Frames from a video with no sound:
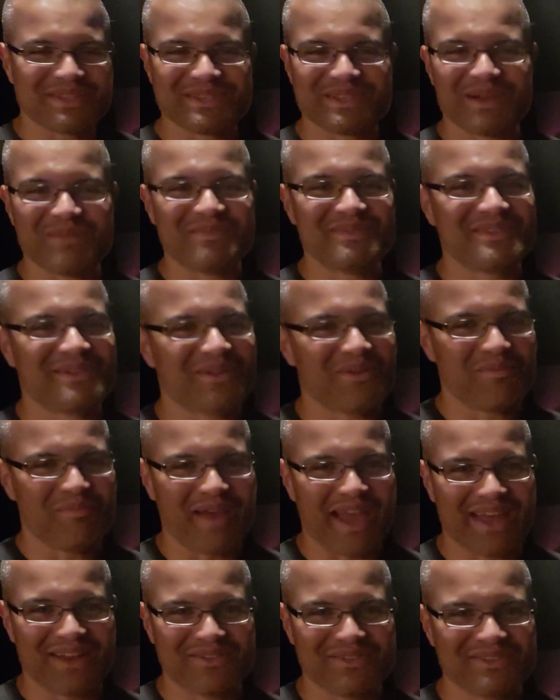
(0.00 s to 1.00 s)
Sub-Zero
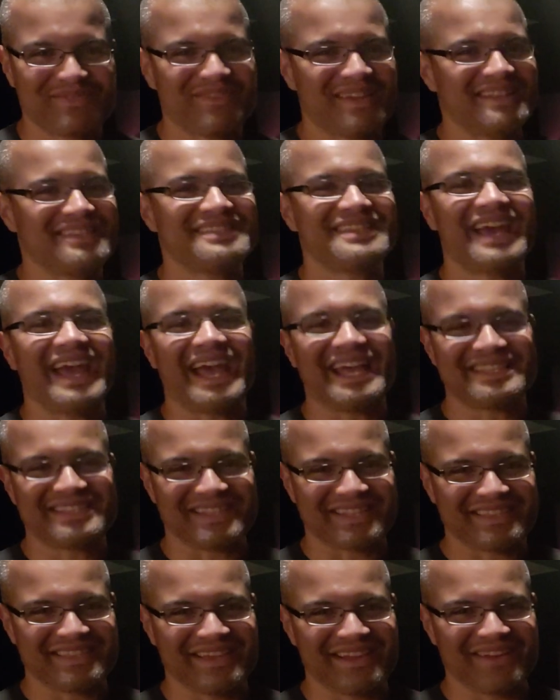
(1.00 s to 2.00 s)
battles.
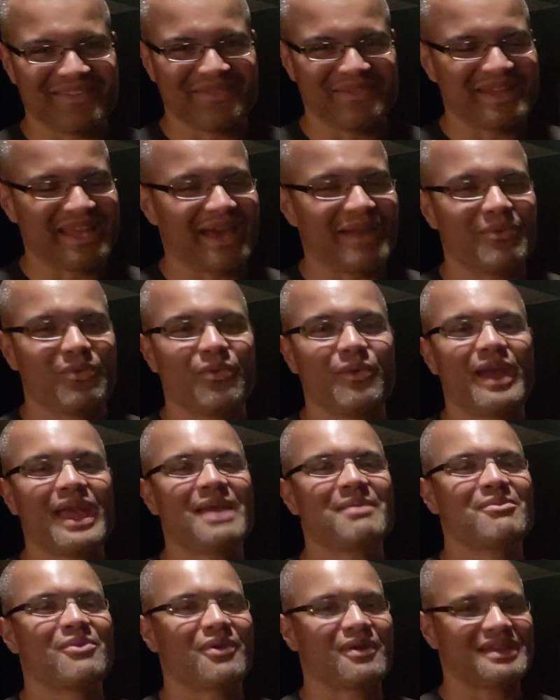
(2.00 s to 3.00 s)
Fantastic there. We got
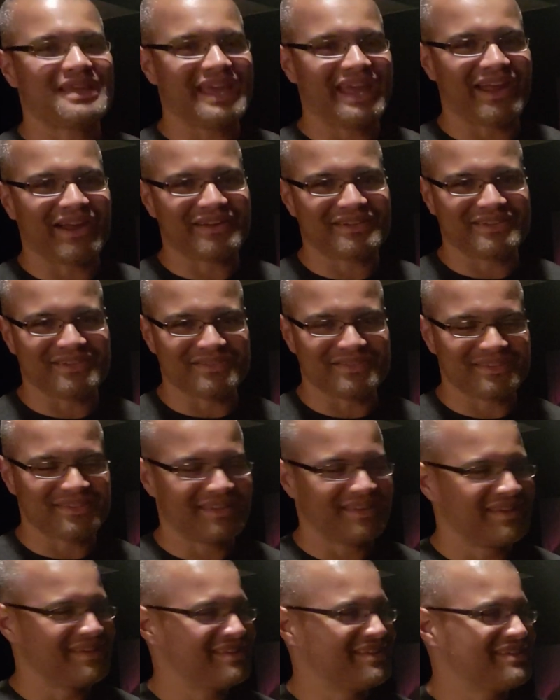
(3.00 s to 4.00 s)
way more characters.
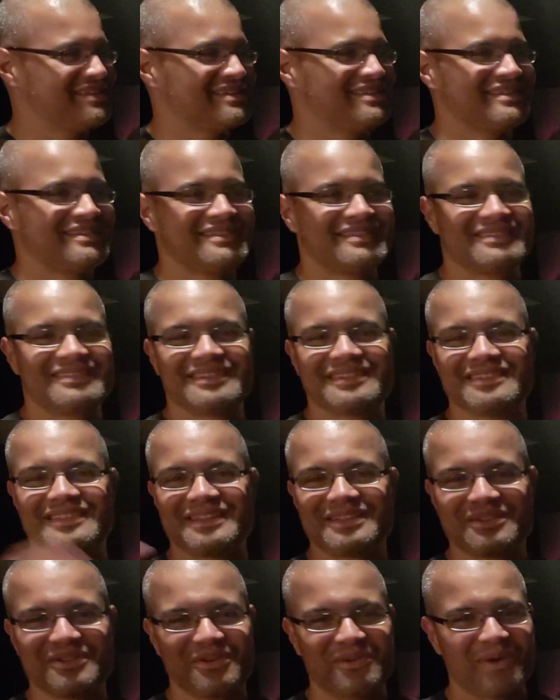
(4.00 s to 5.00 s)
The
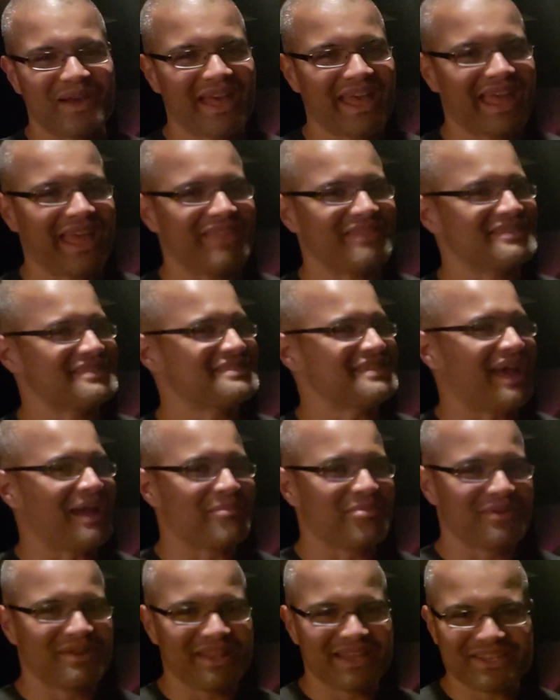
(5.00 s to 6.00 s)
Lin Kuei, the
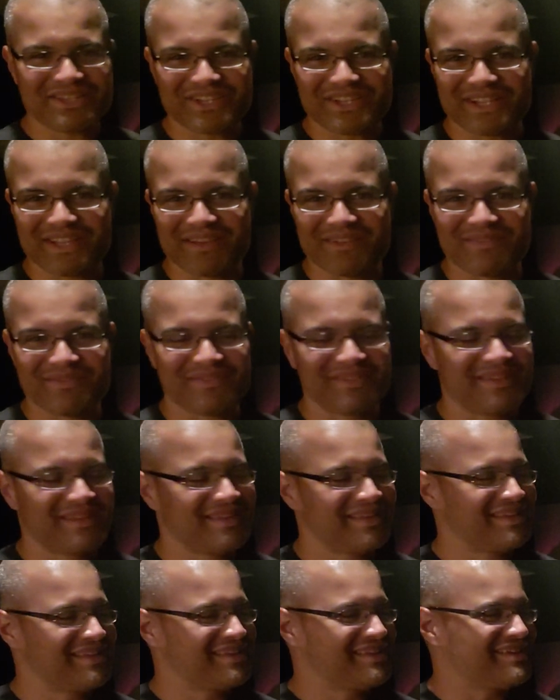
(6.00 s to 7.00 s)
Cyber Initiative,
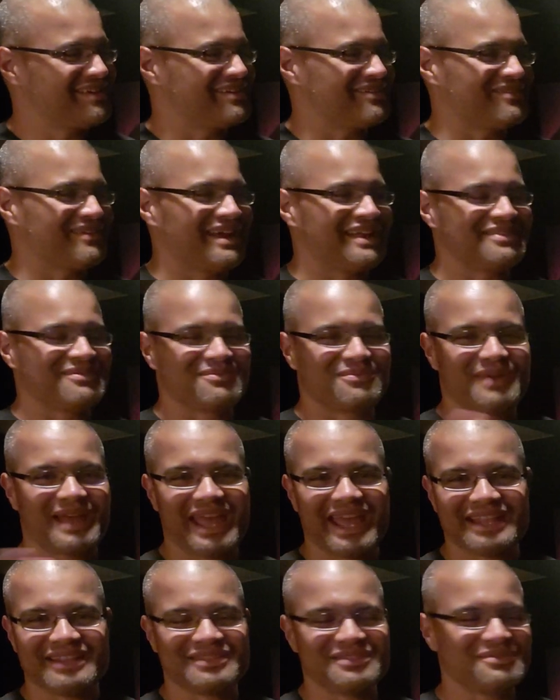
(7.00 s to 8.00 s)
right?
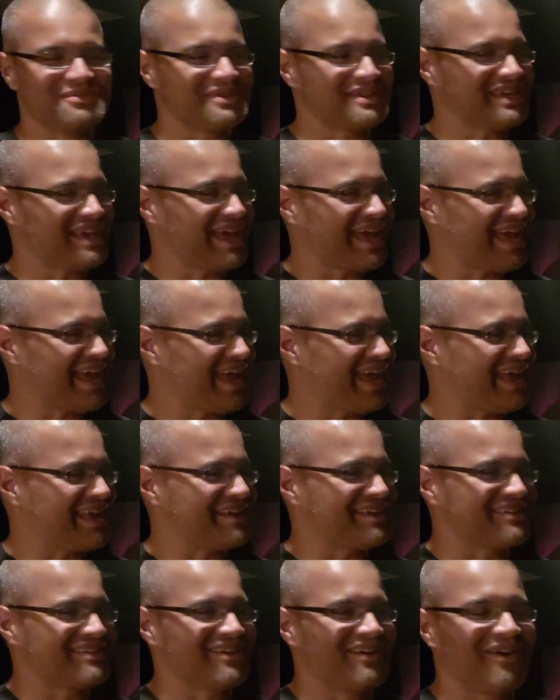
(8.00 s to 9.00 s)
Raiden, Liu
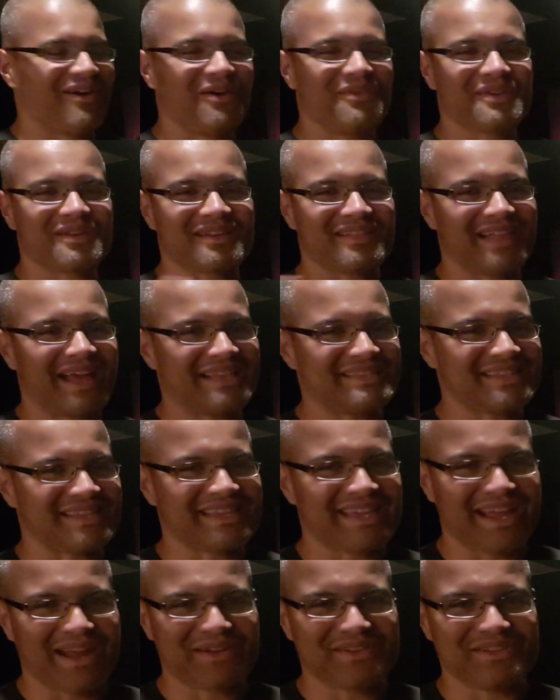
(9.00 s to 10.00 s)
Kang, all the classic
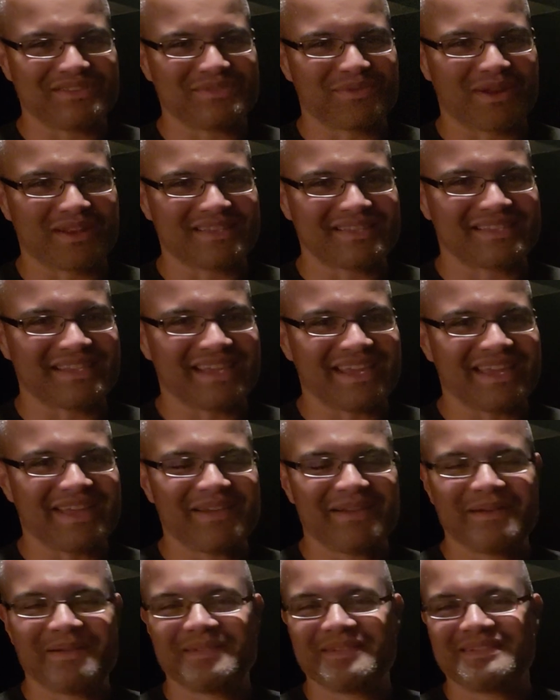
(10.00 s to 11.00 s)
characters you want to see.
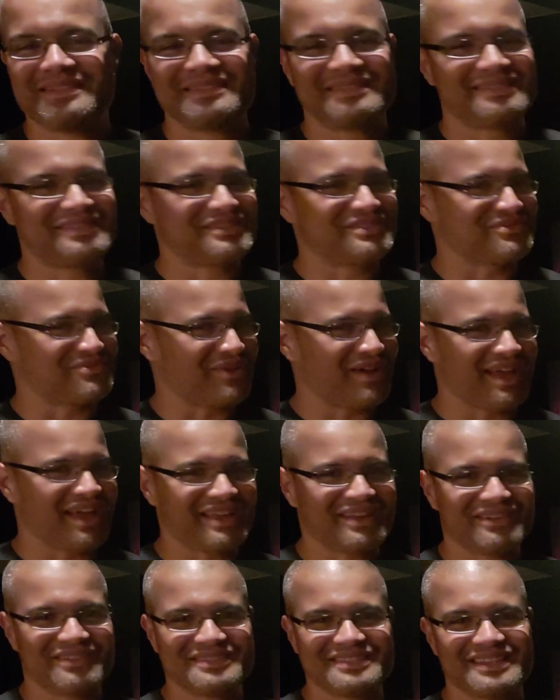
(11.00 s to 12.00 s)

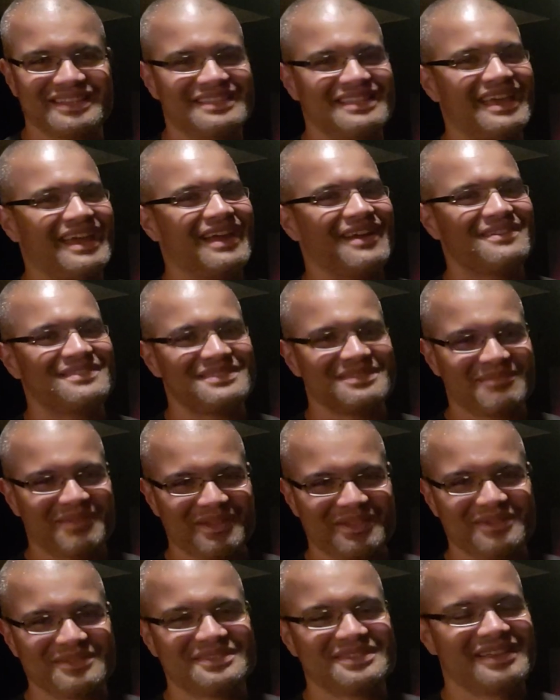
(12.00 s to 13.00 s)
Stryker's in there, some
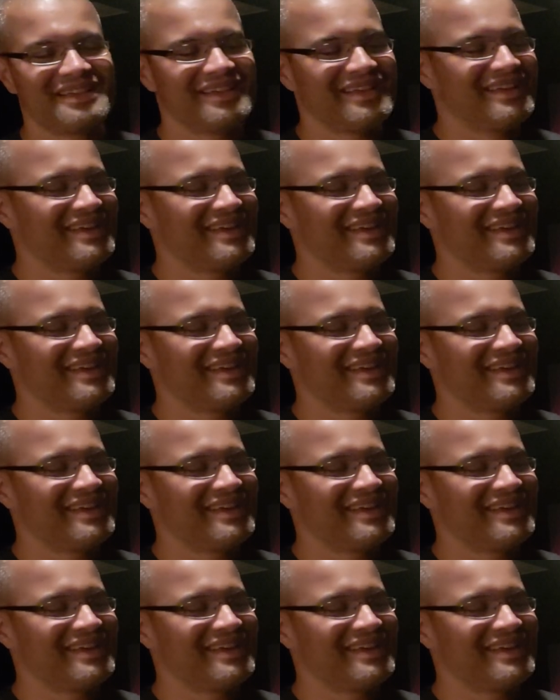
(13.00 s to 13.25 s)
others.